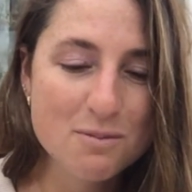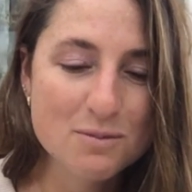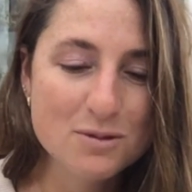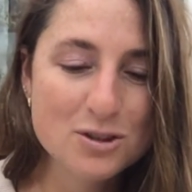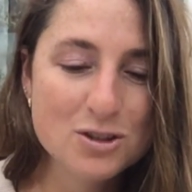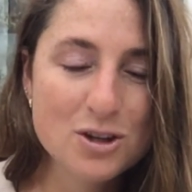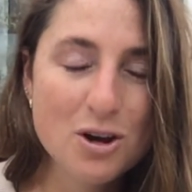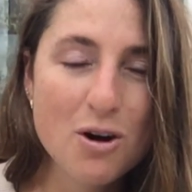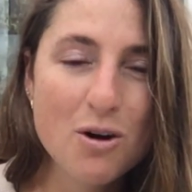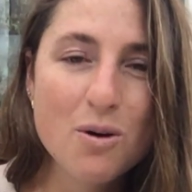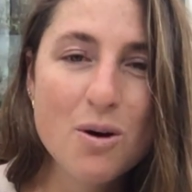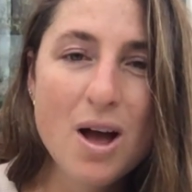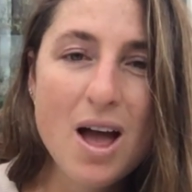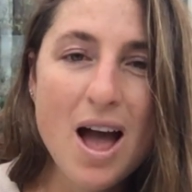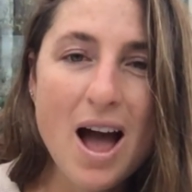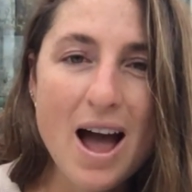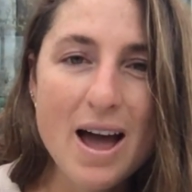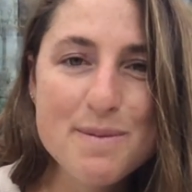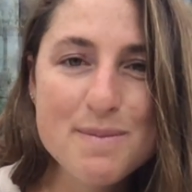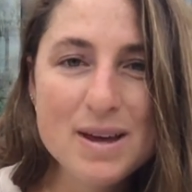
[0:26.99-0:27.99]
So
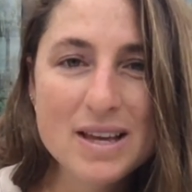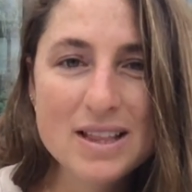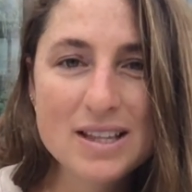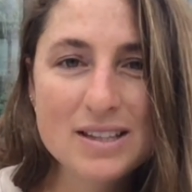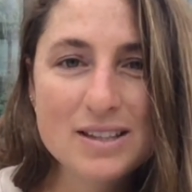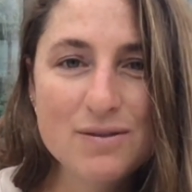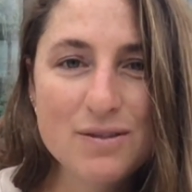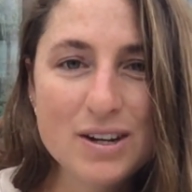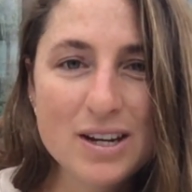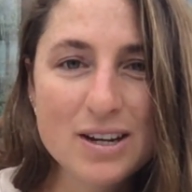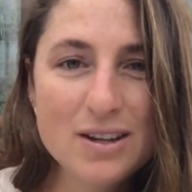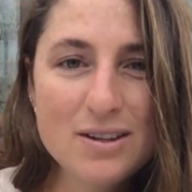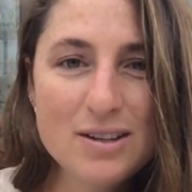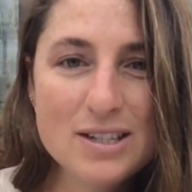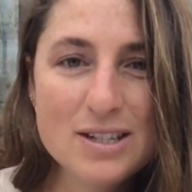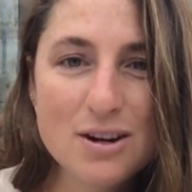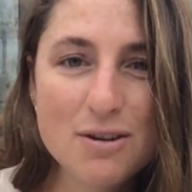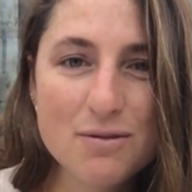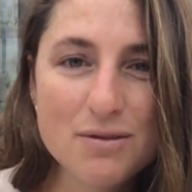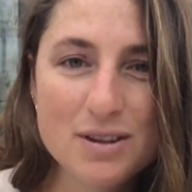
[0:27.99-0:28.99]
I make these videos
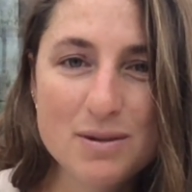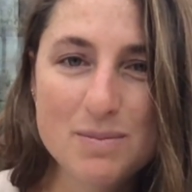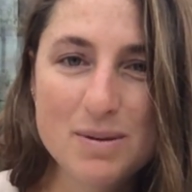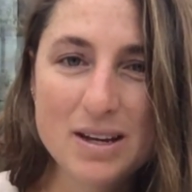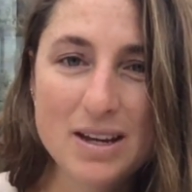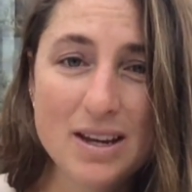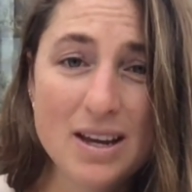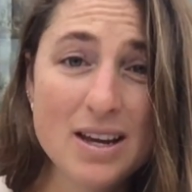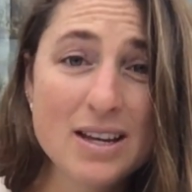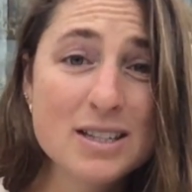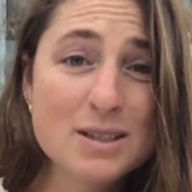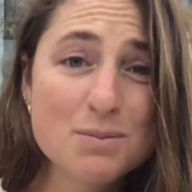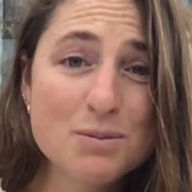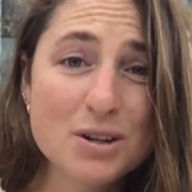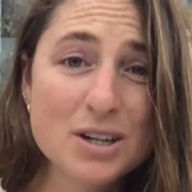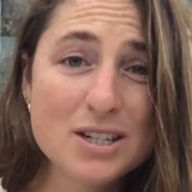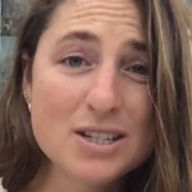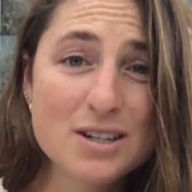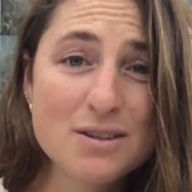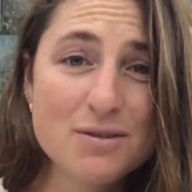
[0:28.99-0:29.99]
to hopefully be
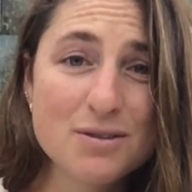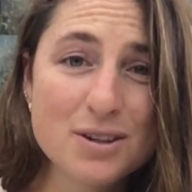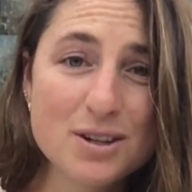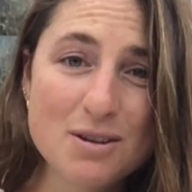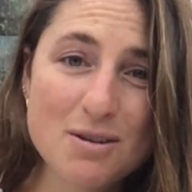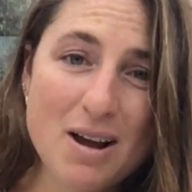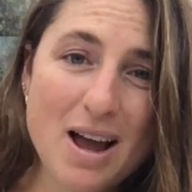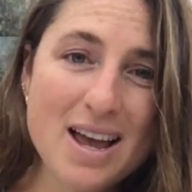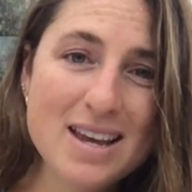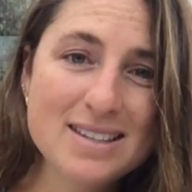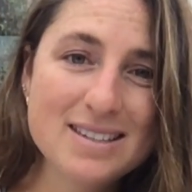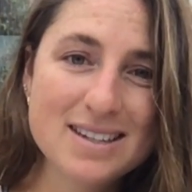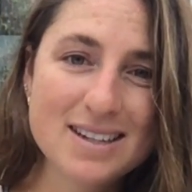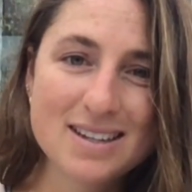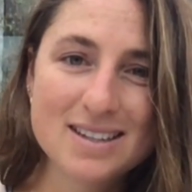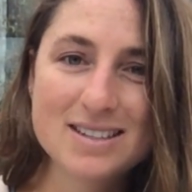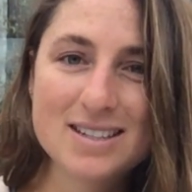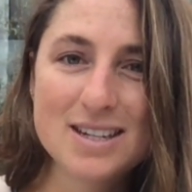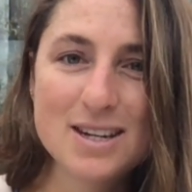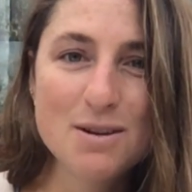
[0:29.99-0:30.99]
inspiration for you guys to
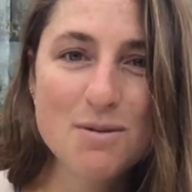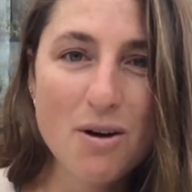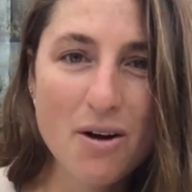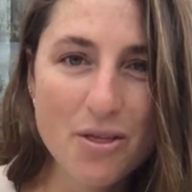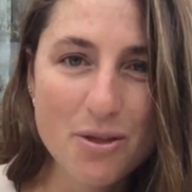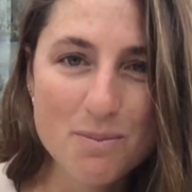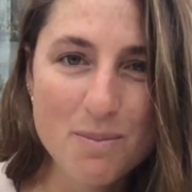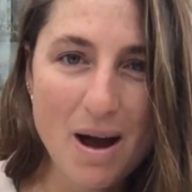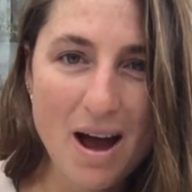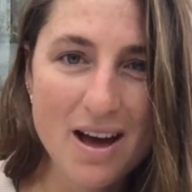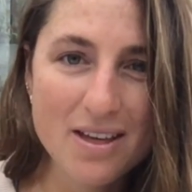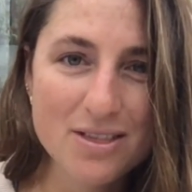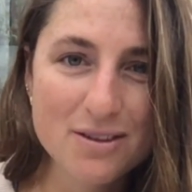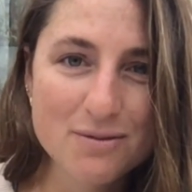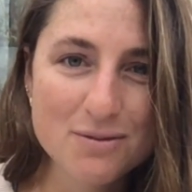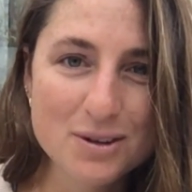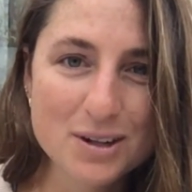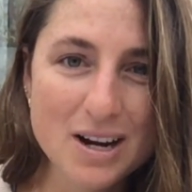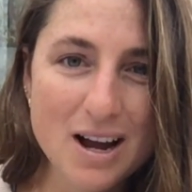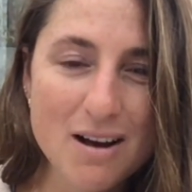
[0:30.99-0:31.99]
continue on the path
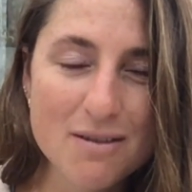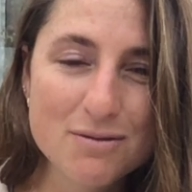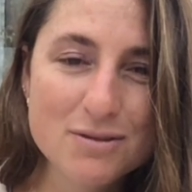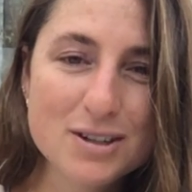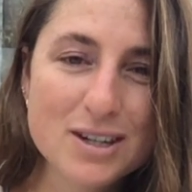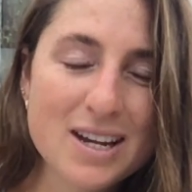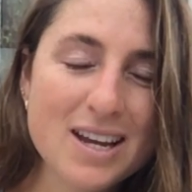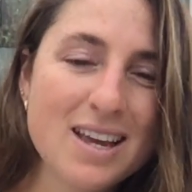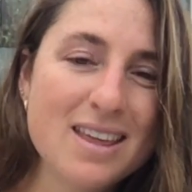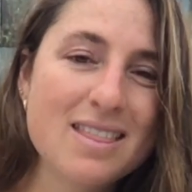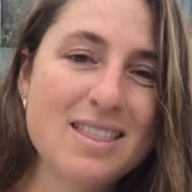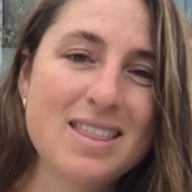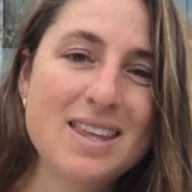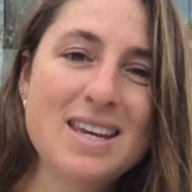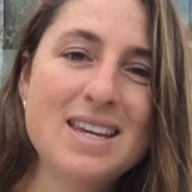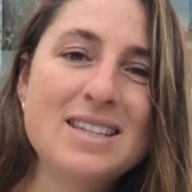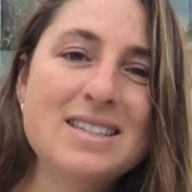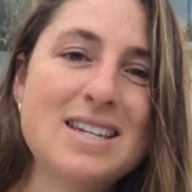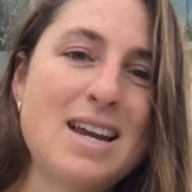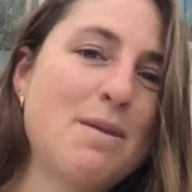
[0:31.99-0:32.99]
of recovery.
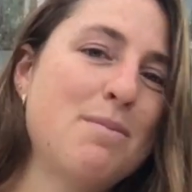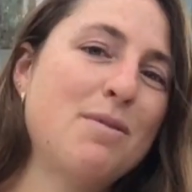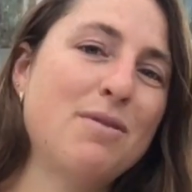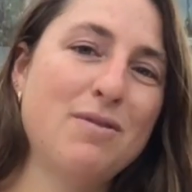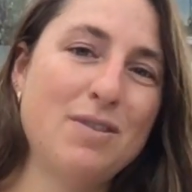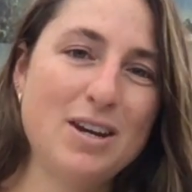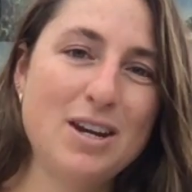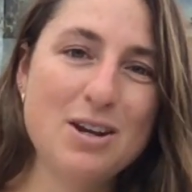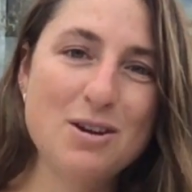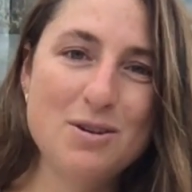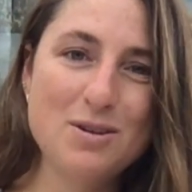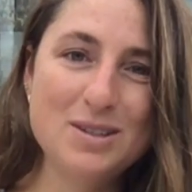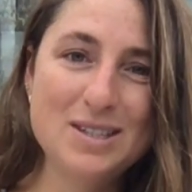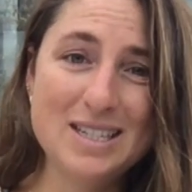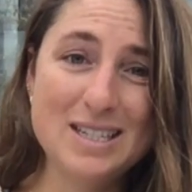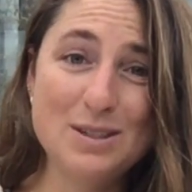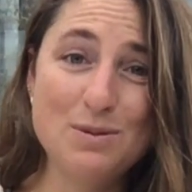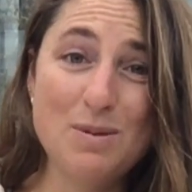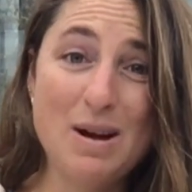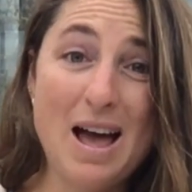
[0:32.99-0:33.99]
These type of videos
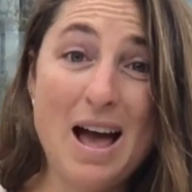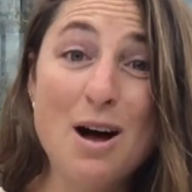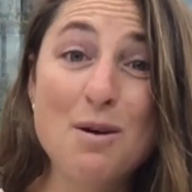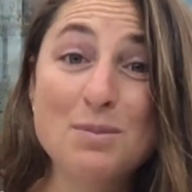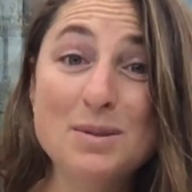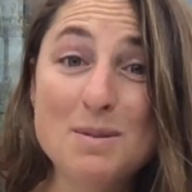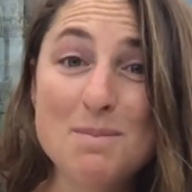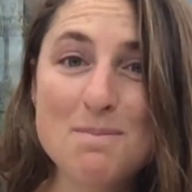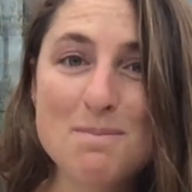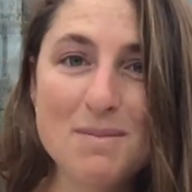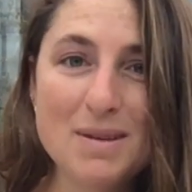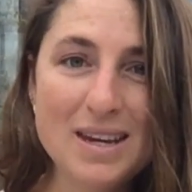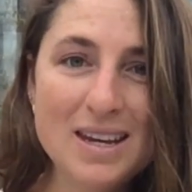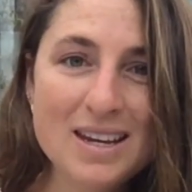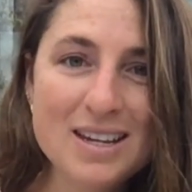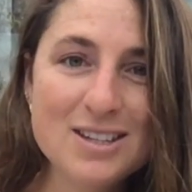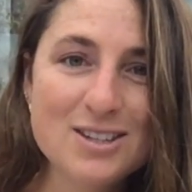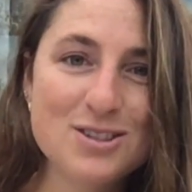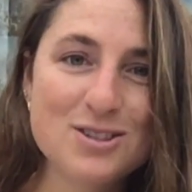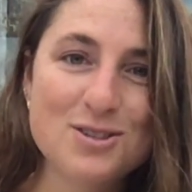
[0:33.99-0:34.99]
is what helped
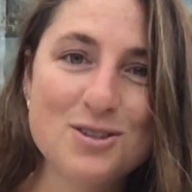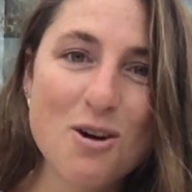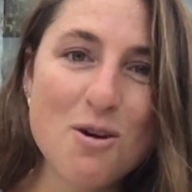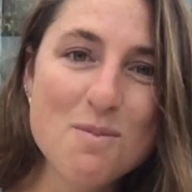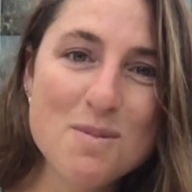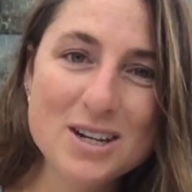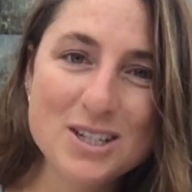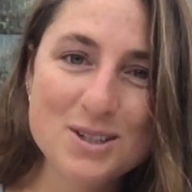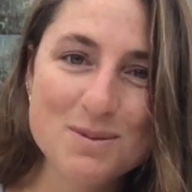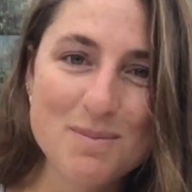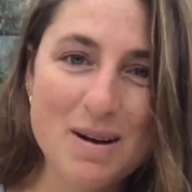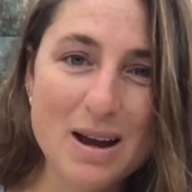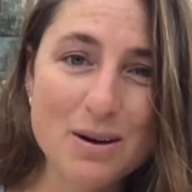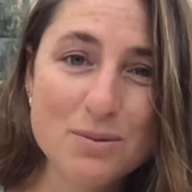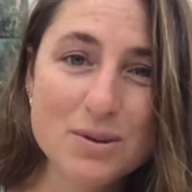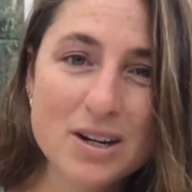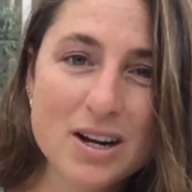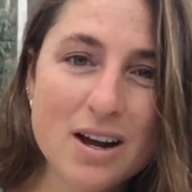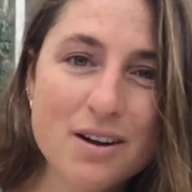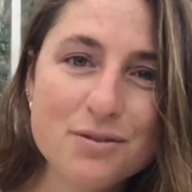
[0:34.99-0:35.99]
me so much in my
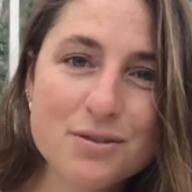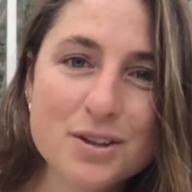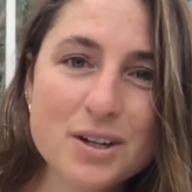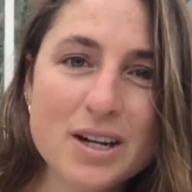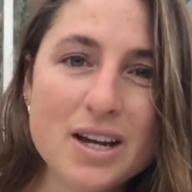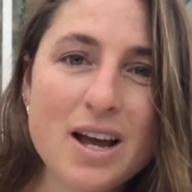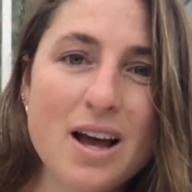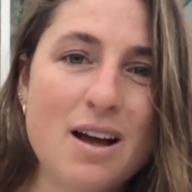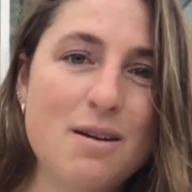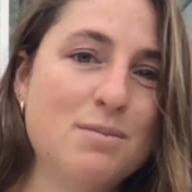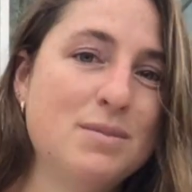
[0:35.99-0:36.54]
recovery.